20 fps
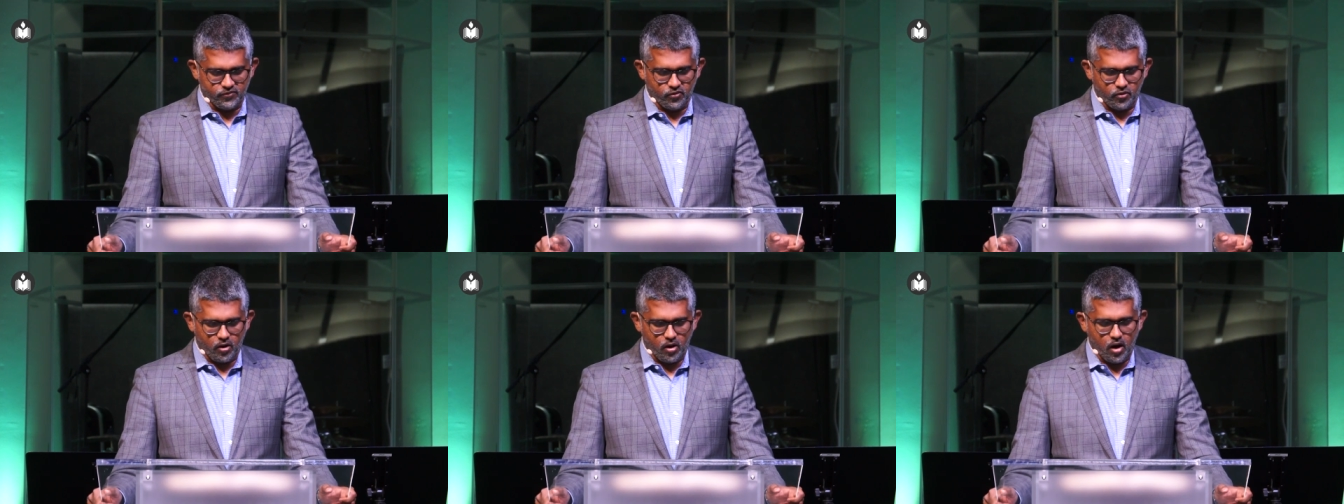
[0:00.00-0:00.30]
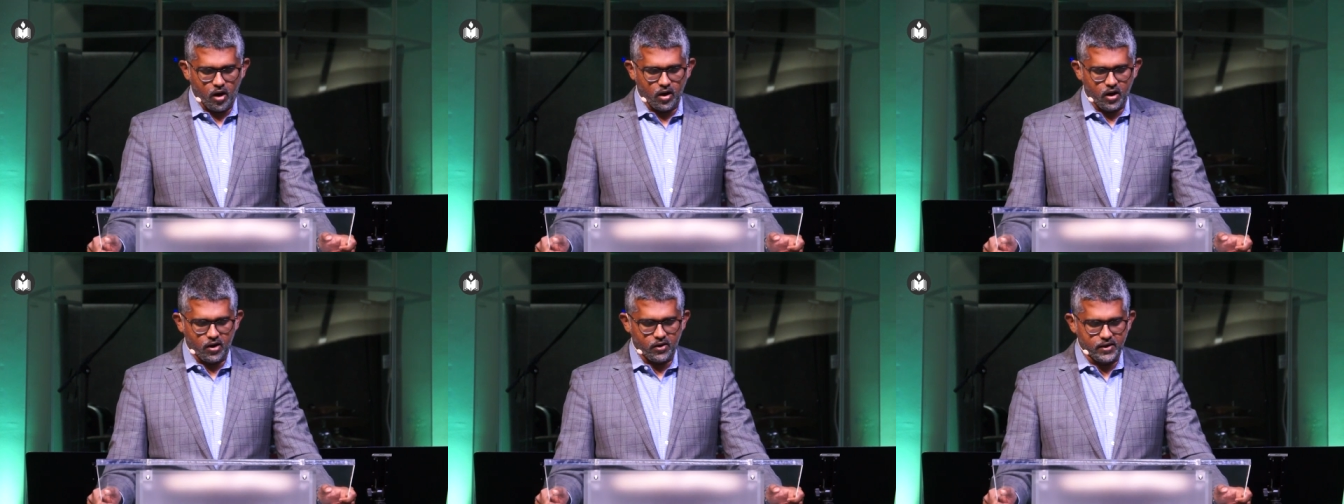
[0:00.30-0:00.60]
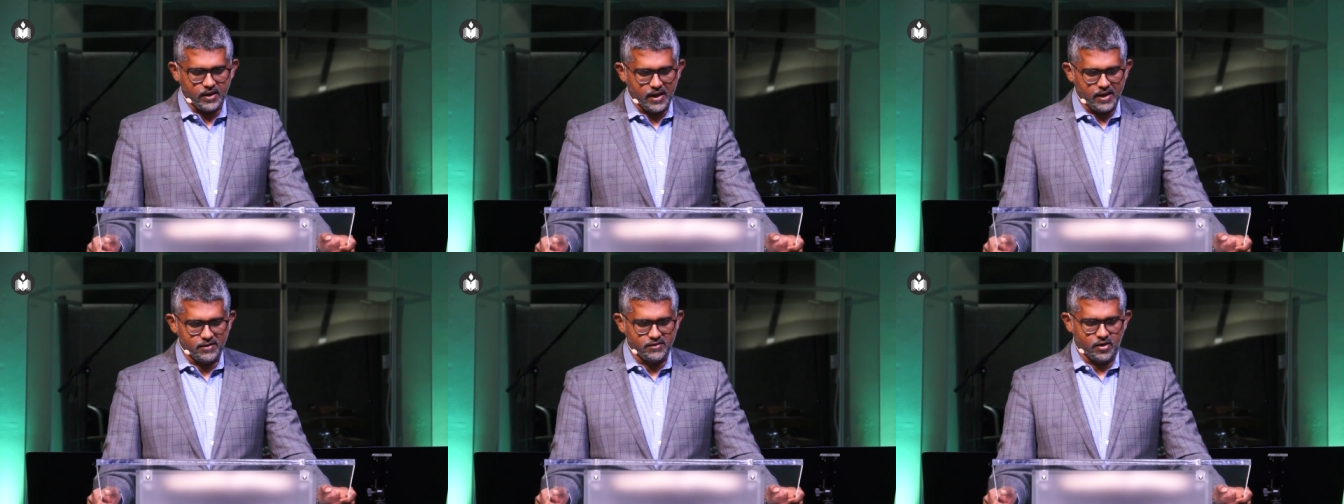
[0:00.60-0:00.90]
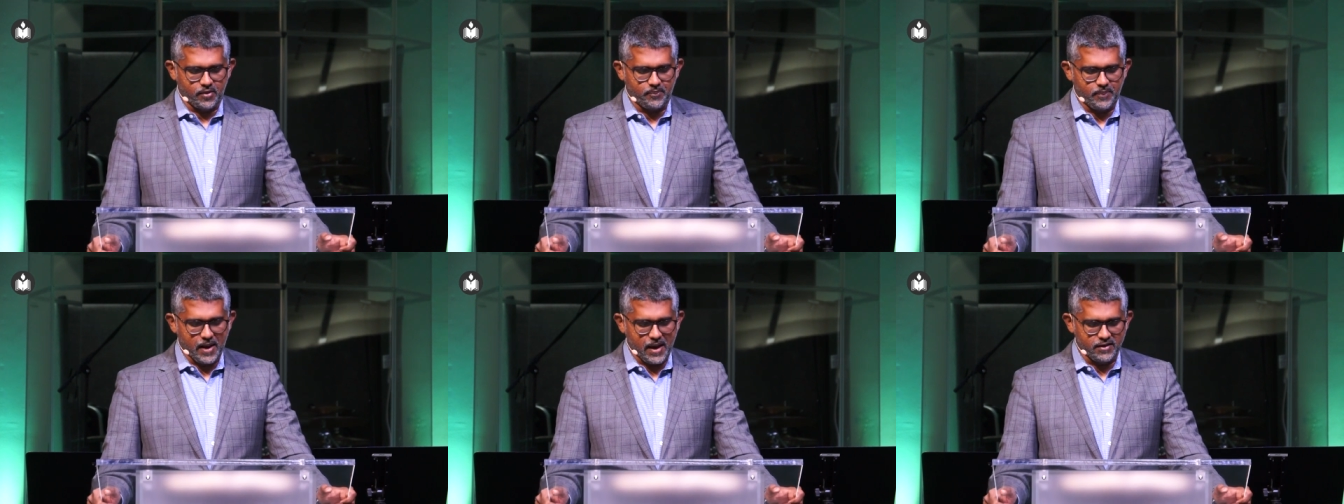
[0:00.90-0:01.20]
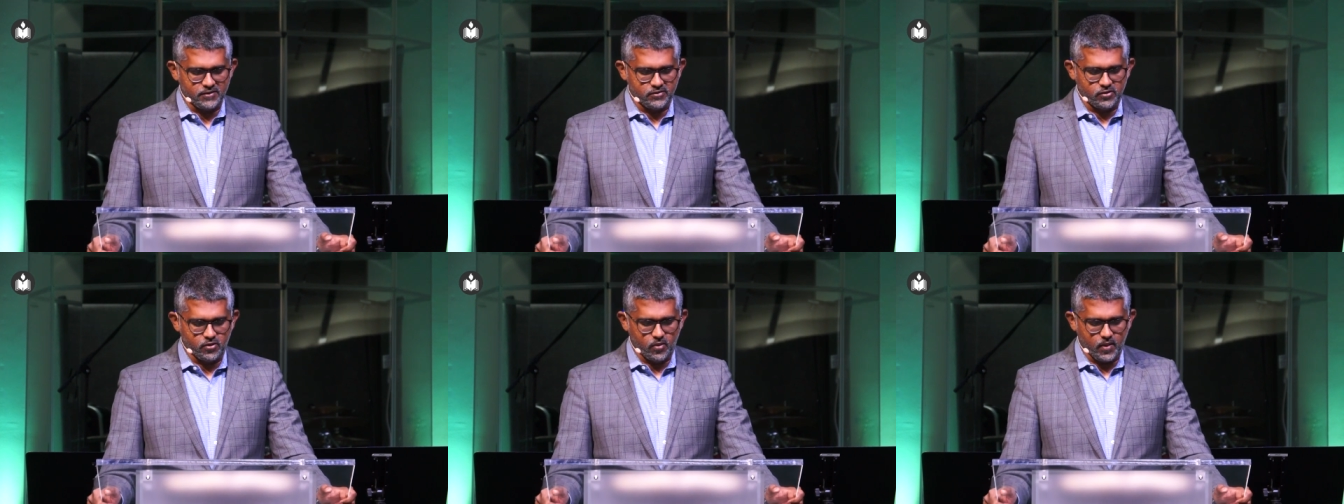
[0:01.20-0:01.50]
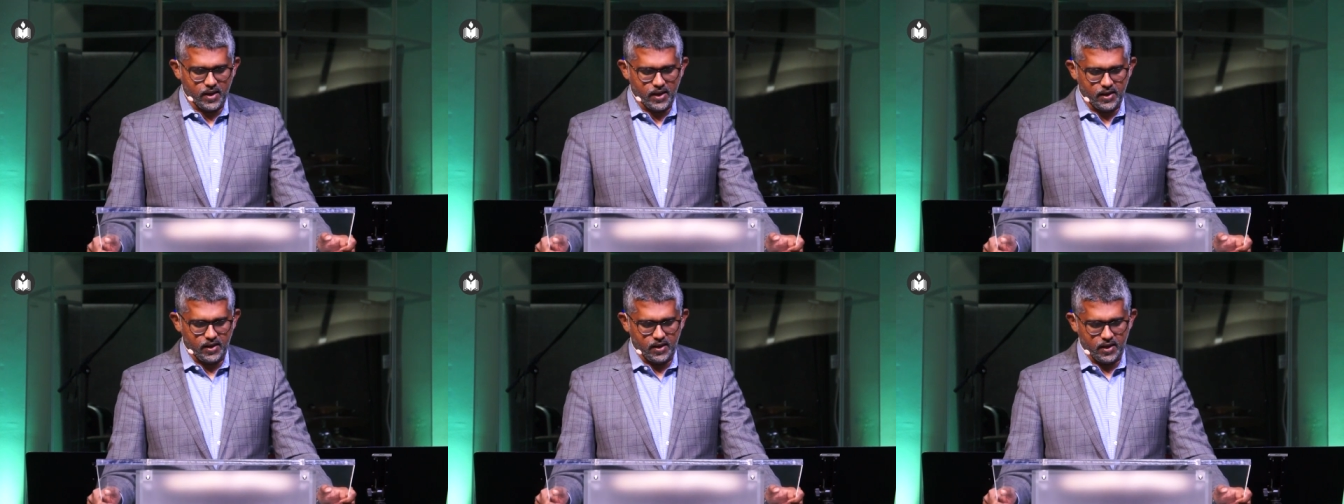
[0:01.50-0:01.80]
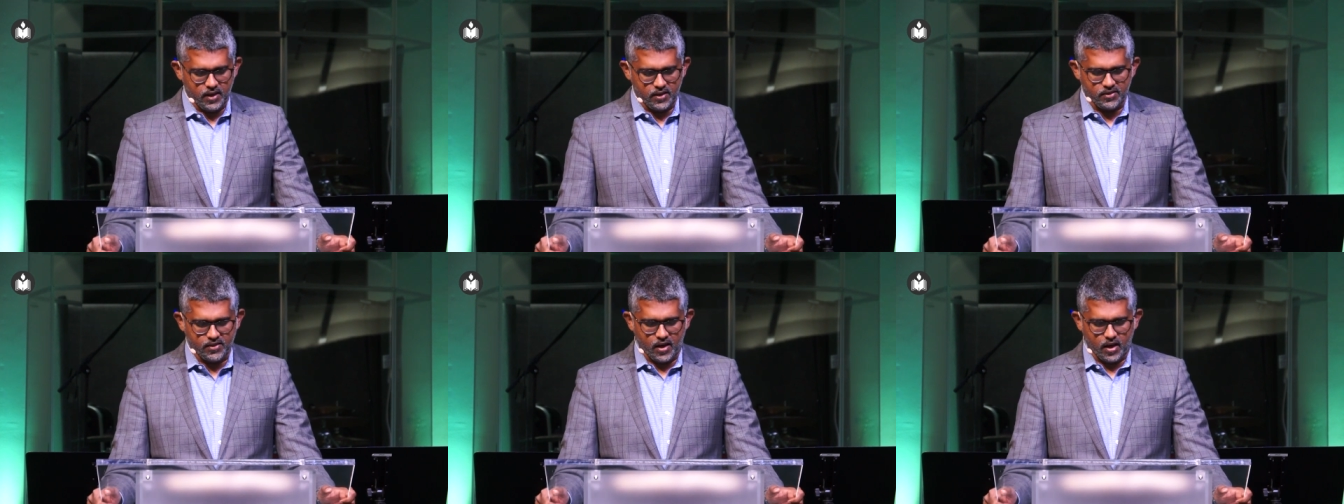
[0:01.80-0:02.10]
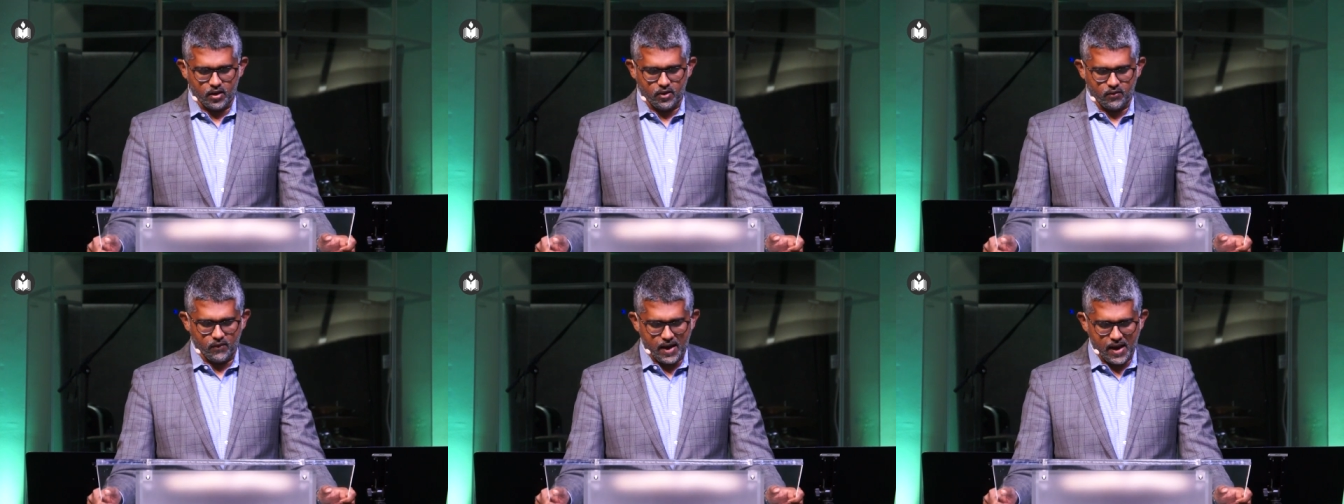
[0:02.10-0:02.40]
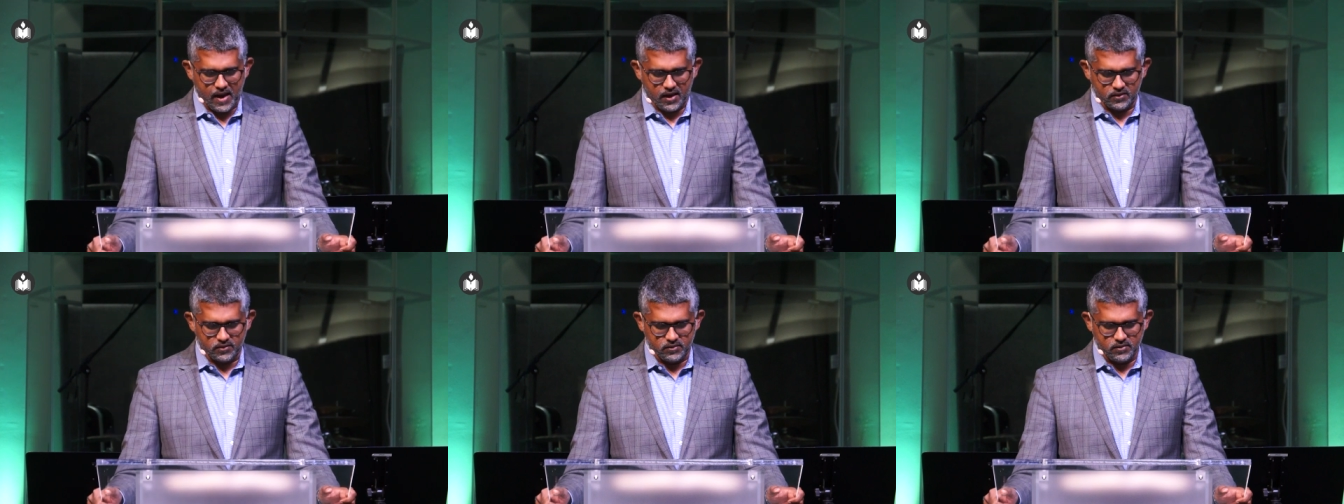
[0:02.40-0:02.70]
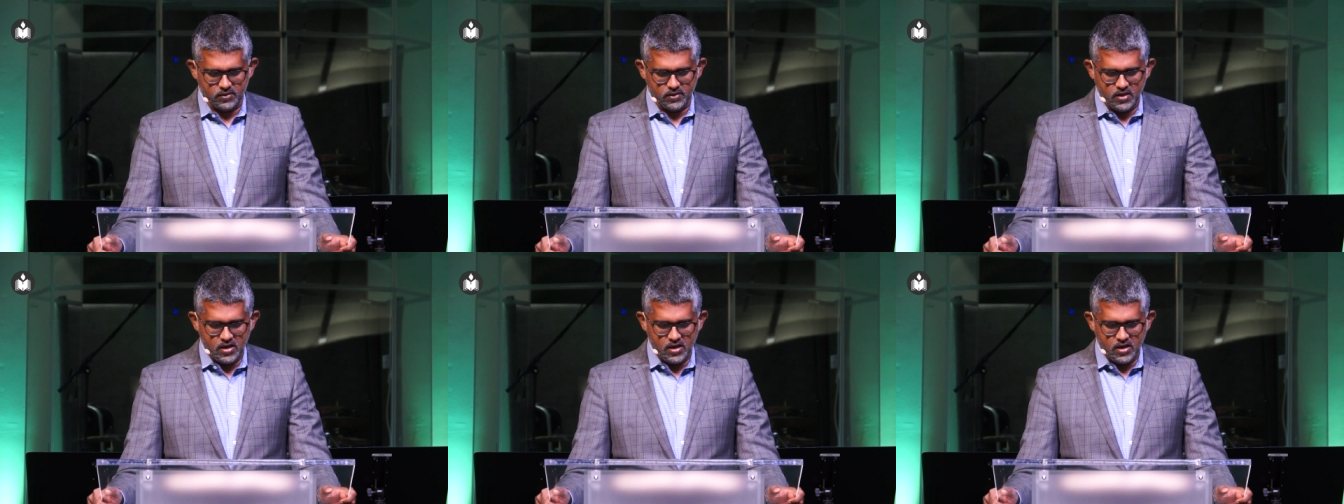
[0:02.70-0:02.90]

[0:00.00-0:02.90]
for all our days are passed away in thy wrath.